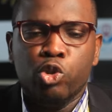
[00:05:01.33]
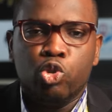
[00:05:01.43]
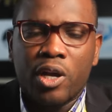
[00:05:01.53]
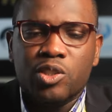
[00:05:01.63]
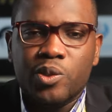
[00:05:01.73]
you
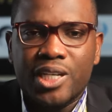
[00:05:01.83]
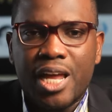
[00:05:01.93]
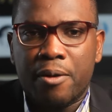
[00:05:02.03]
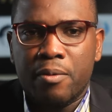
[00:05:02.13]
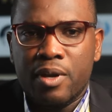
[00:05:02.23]
join
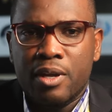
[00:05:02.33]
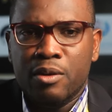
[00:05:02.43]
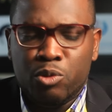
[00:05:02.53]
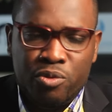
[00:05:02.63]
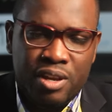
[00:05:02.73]
together
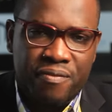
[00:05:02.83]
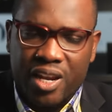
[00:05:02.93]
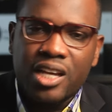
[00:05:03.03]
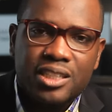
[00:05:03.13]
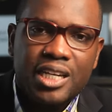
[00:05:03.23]
with the
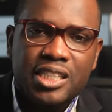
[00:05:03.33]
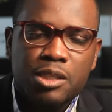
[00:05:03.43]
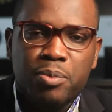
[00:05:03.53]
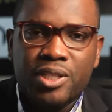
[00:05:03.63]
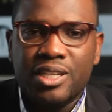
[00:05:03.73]
financial
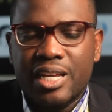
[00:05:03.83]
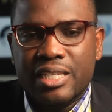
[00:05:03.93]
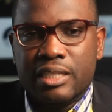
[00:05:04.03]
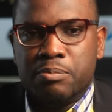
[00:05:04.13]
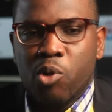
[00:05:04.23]
discipline,
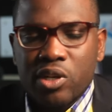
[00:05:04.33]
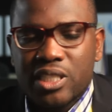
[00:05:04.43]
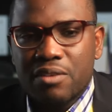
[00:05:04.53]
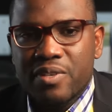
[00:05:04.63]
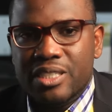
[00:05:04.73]
the small
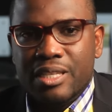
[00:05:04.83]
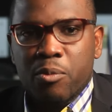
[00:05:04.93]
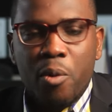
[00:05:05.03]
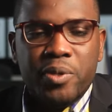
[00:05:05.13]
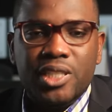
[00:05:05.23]
savings, the
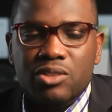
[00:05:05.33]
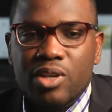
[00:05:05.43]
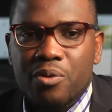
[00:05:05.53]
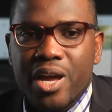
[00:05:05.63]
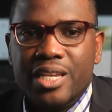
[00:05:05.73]
more business
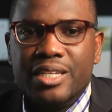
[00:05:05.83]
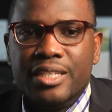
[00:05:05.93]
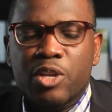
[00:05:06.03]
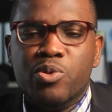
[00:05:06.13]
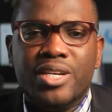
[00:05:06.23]
you are running,
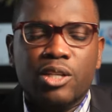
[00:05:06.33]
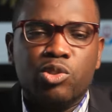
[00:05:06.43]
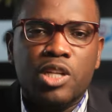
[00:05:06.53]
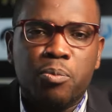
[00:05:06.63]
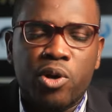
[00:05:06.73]
then you get
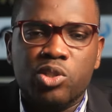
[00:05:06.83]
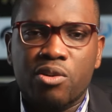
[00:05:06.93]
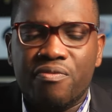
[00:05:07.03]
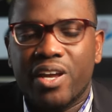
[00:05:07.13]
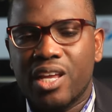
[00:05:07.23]
to the point
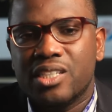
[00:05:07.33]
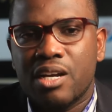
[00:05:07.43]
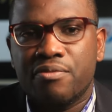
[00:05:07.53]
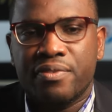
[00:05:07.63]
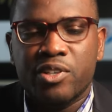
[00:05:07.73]
of
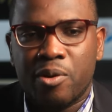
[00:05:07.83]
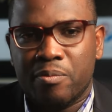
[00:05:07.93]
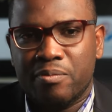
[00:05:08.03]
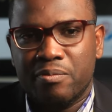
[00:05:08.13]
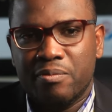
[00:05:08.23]
financial
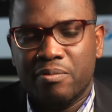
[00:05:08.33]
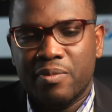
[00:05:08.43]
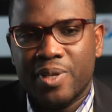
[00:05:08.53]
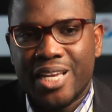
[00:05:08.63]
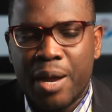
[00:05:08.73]
freedom.
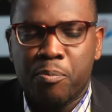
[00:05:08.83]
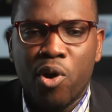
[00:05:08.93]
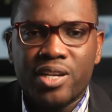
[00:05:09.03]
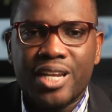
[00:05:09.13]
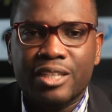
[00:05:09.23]
A
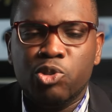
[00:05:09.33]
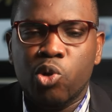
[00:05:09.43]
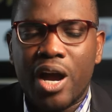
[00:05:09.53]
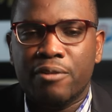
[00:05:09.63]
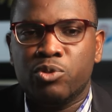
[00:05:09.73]
point that you
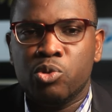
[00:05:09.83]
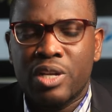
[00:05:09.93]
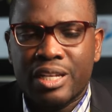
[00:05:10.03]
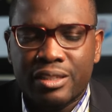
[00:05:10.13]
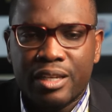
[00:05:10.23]
don't have to
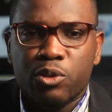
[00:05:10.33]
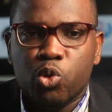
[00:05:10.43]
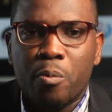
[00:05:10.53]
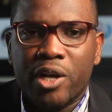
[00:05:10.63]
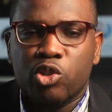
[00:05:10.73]
think
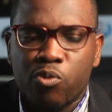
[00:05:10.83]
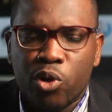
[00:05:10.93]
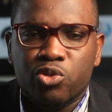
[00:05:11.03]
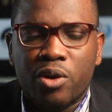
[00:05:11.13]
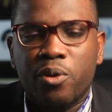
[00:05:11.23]
so much of
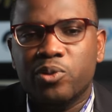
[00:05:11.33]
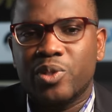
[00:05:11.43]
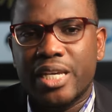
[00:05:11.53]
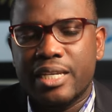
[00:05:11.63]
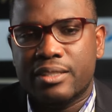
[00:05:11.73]
what you're going to
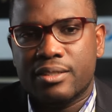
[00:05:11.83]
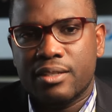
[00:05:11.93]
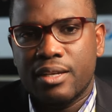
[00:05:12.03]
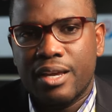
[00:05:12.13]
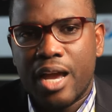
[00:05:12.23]
eat.
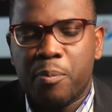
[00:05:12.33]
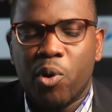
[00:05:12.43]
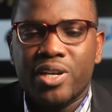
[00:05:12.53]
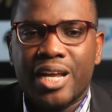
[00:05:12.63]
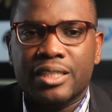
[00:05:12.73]
A
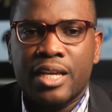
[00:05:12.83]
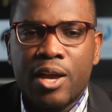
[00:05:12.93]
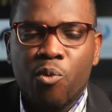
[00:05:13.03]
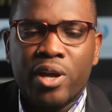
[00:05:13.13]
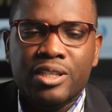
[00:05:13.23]
point that
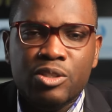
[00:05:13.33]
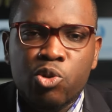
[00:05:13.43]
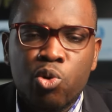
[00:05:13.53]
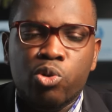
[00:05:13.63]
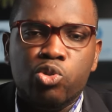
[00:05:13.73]
when
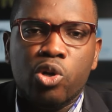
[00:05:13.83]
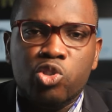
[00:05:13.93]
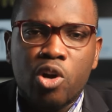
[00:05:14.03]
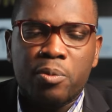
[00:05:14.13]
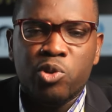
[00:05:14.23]
you lose your
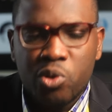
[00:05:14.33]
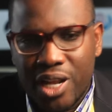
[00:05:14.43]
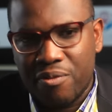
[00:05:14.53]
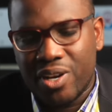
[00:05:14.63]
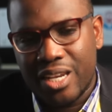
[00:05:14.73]
job, you know
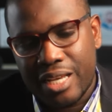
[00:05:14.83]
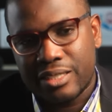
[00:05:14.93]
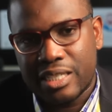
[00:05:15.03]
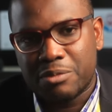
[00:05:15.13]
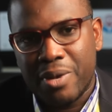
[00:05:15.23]
that for the next
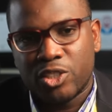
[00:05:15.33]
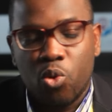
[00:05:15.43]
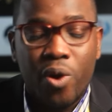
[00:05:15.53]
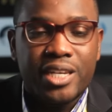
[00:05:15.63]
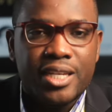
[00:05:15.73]
6 months or
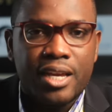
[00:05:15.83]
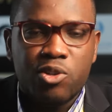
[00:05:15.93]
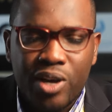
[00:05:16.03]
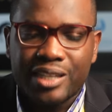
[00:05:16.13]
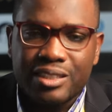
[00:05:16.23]
1 year,
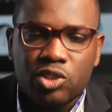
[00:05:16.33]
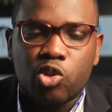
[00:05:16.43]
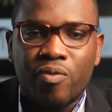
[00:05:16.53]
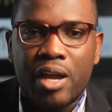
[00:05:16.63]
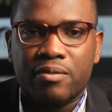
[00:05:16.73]
you can still
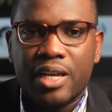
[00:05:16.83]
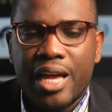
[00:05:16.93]
survive.